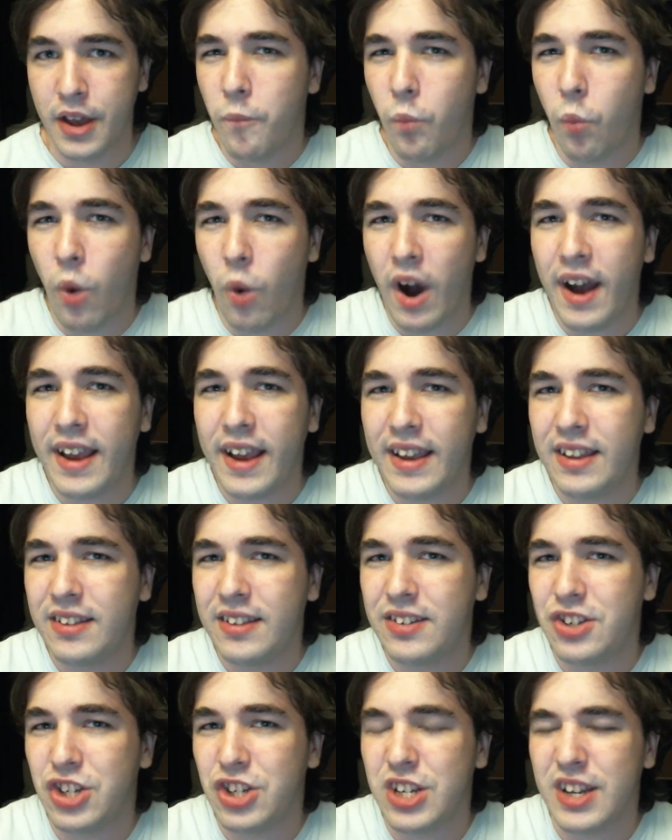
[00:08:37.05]
Why
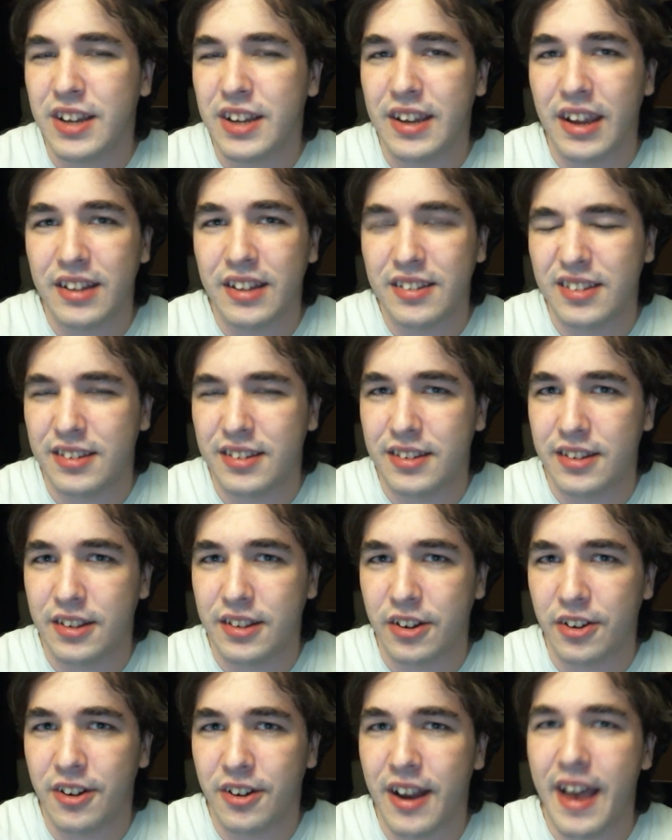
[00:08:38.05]
is she against
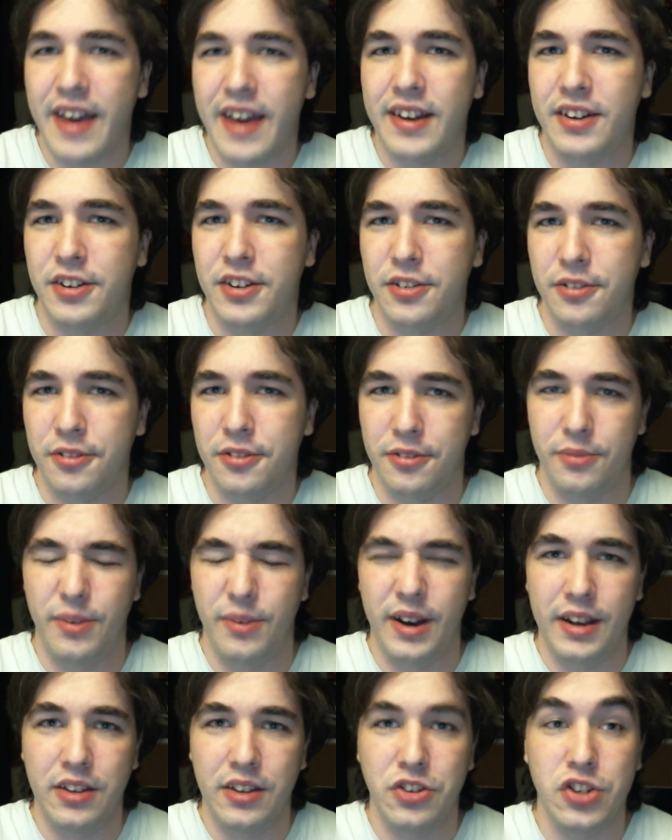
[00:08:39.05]
her attitude?
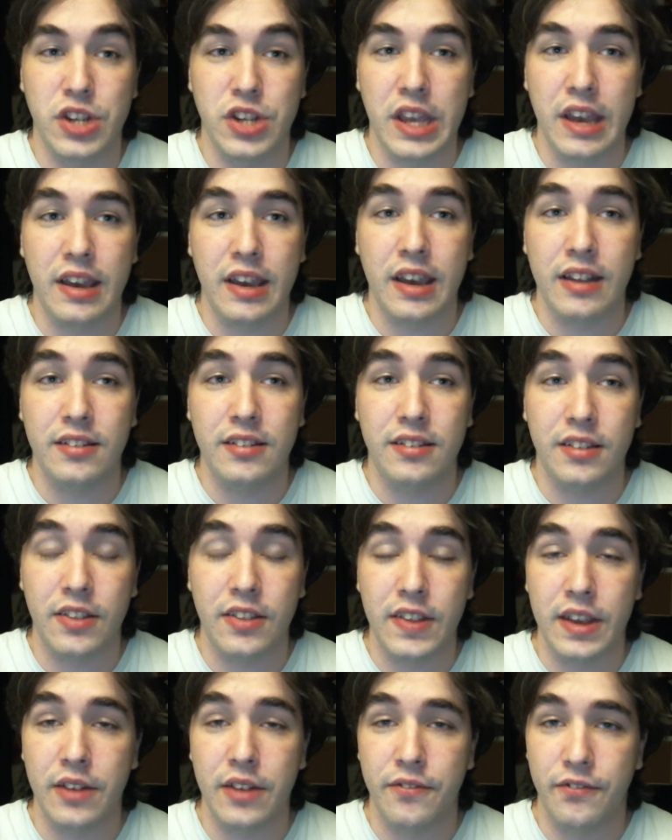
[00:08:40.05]
Why is she against
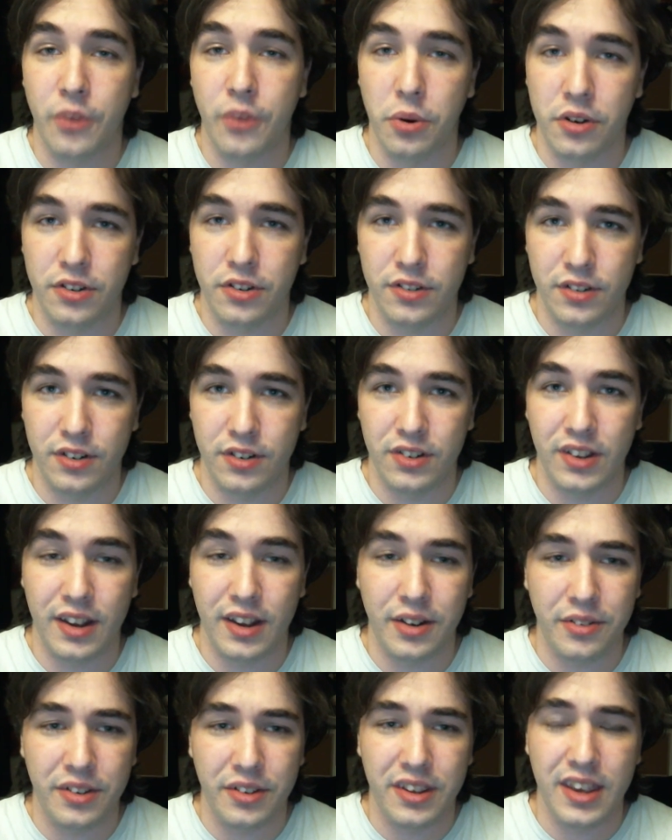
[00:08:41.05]
the enforcers? I
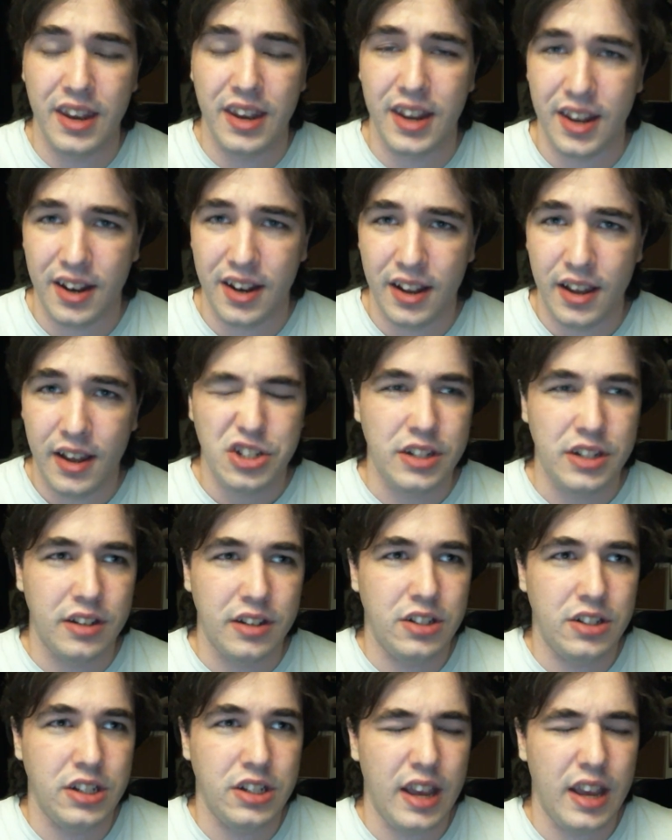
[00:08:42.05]
don't get it. She
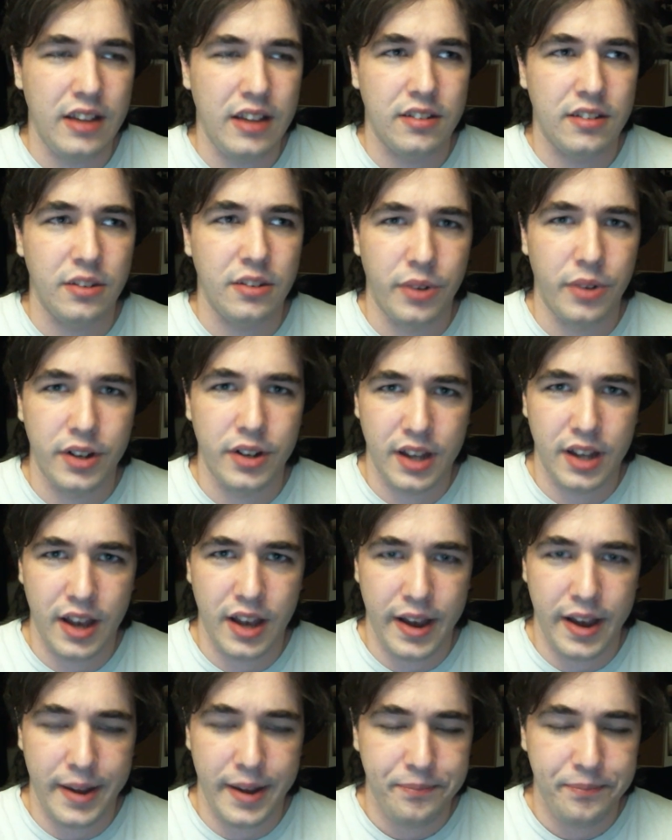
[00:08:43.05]
she hates the one
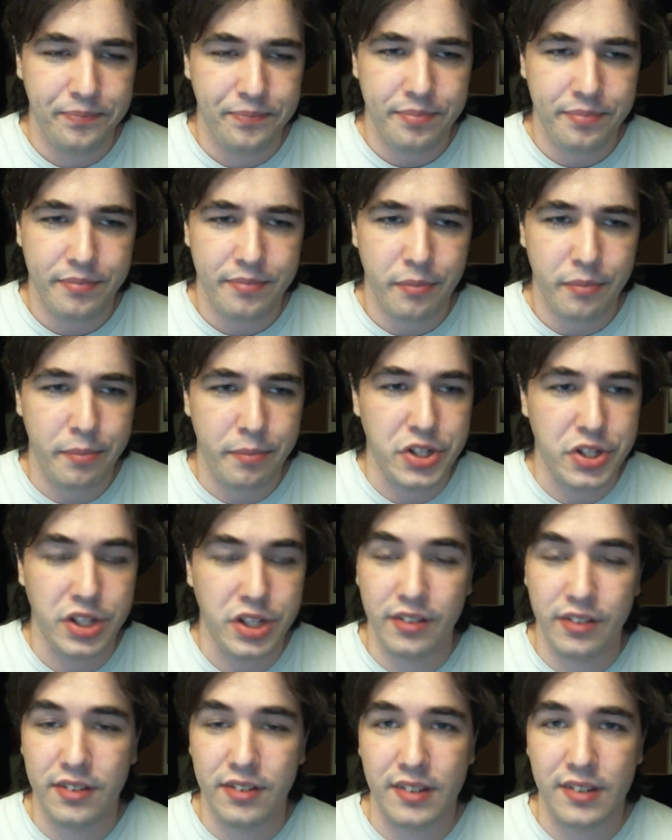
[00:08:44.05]
guy, but
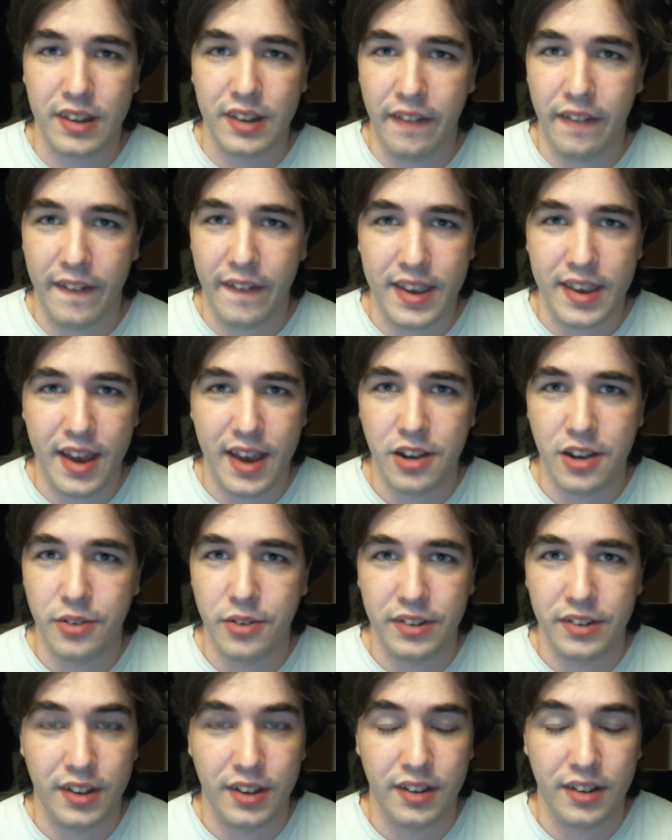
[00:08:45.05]
she listens to anything
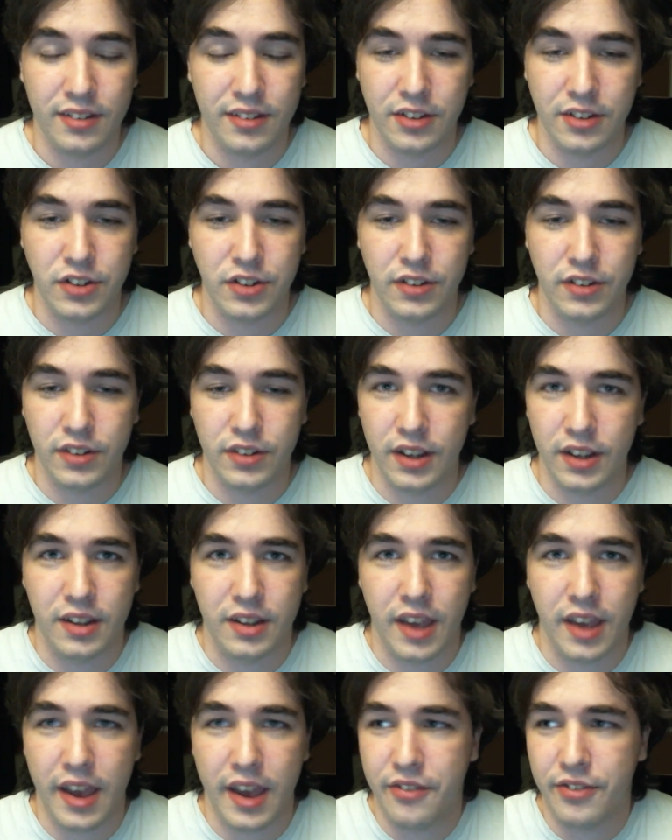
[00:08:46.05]
Yayoi says because she's
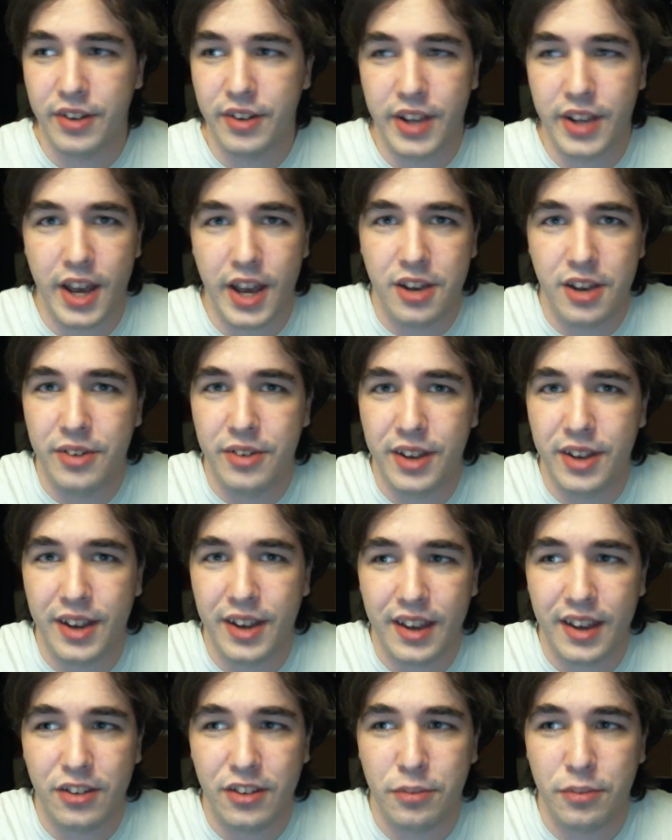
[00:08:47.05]
like gay for Yayoi,
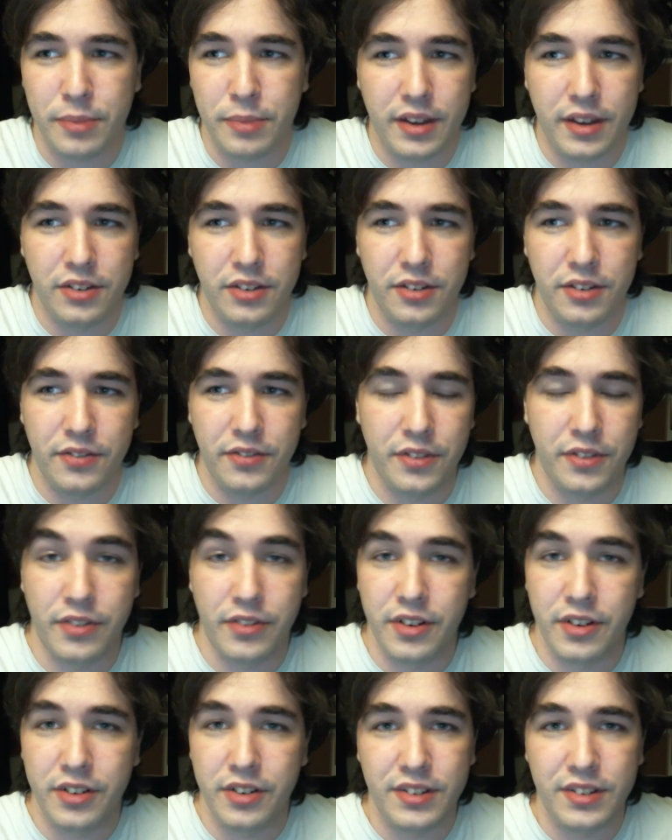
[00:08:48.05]
I guess, because of the
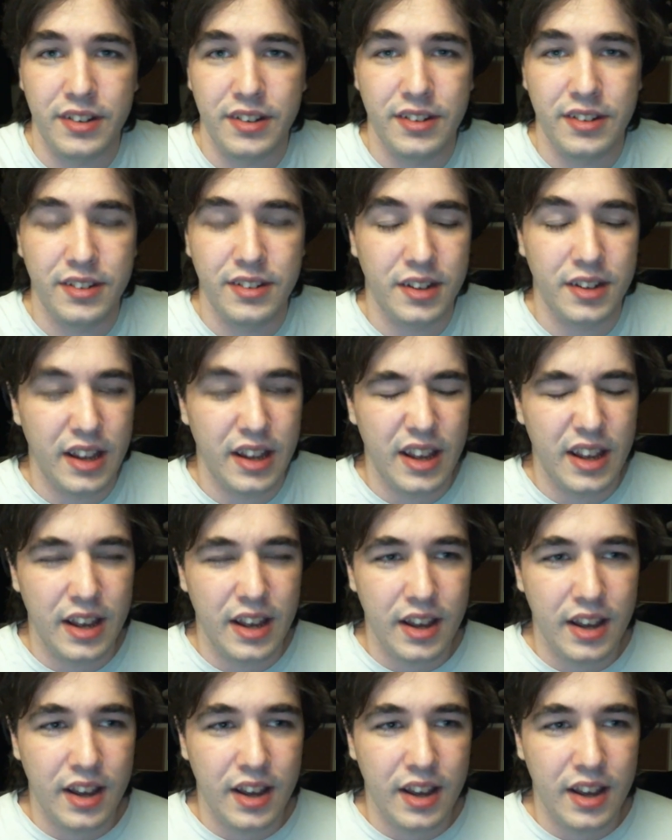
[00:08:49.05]
first season.